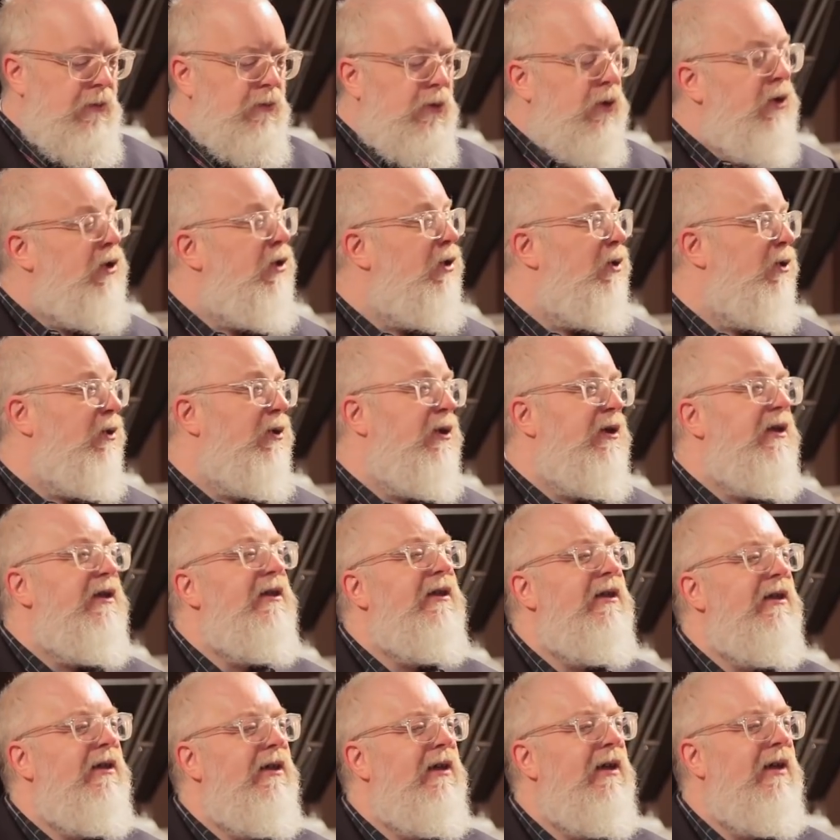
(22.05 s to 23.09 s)
bookstore,
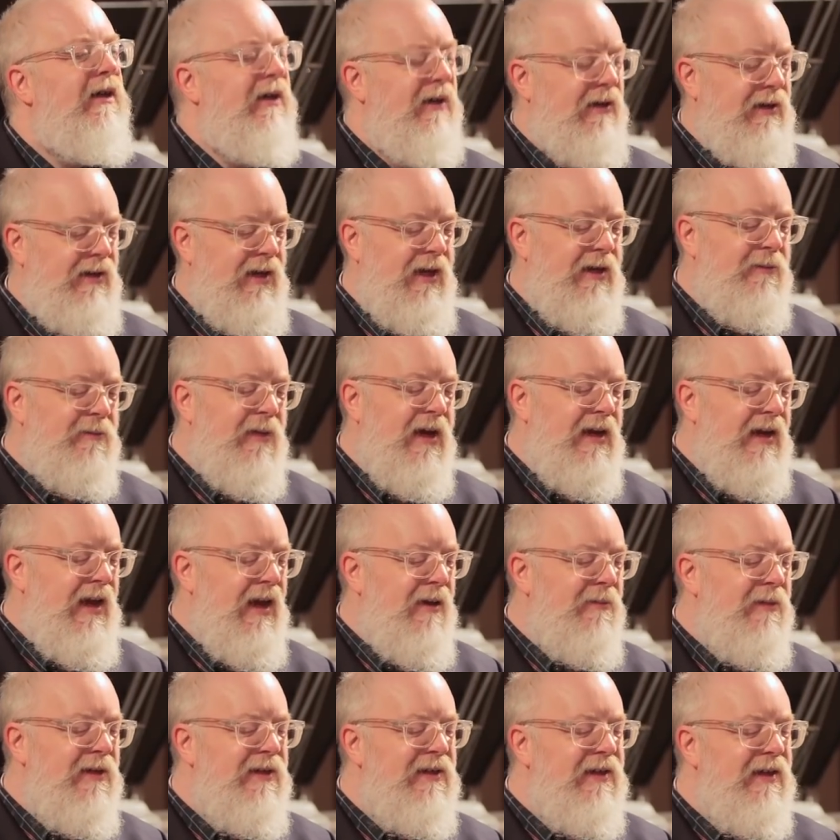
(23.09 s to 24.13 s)
and my
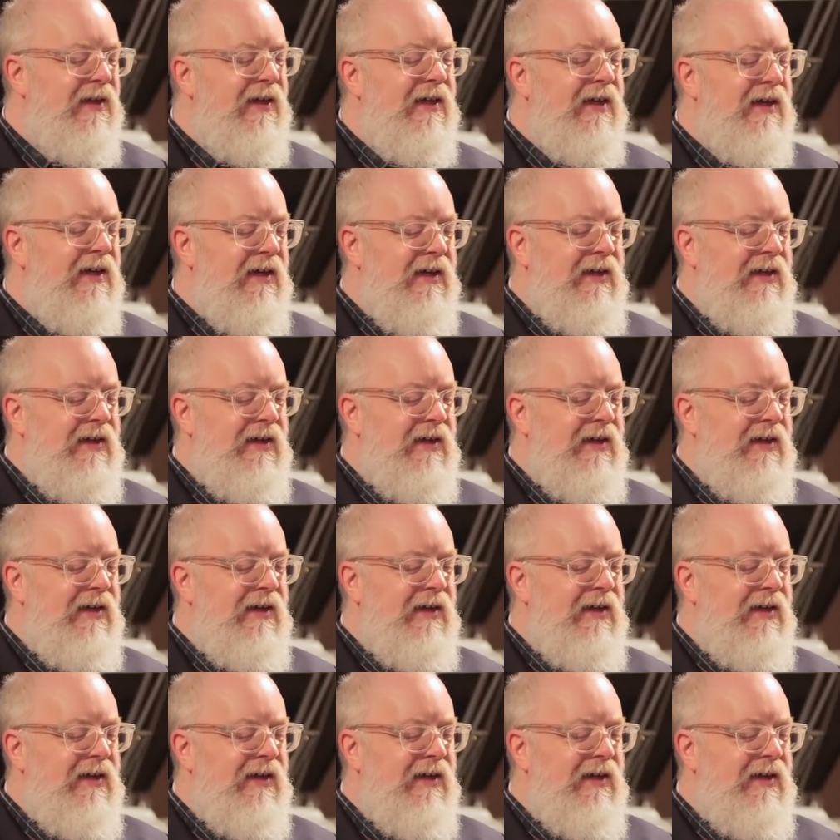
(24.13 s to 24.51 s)
name is,